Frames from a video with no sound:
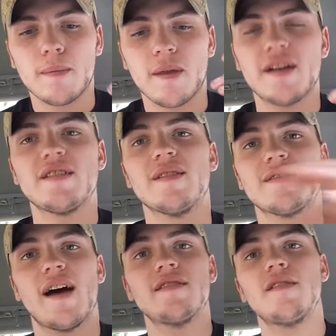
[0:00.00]
like I said, the
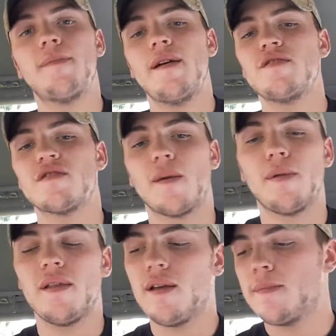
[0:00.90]
size of the pinch is
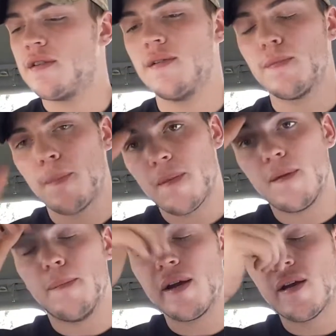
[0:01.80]
completely up to you.
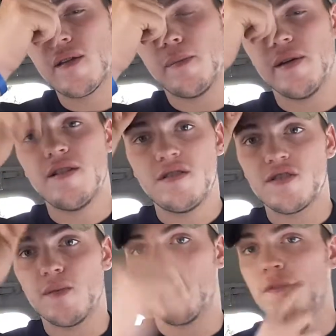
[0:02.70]
The bigger the
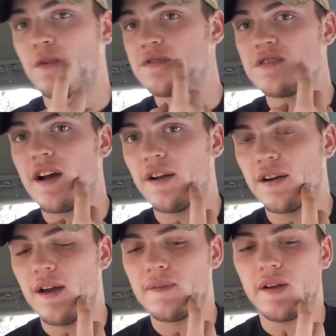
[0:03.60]
pinch, the more towards the side
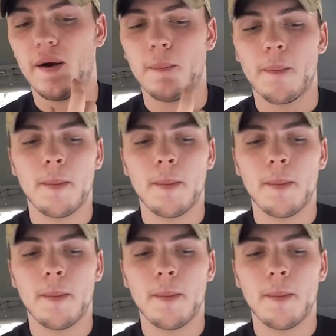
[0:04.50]
you're going to have to go.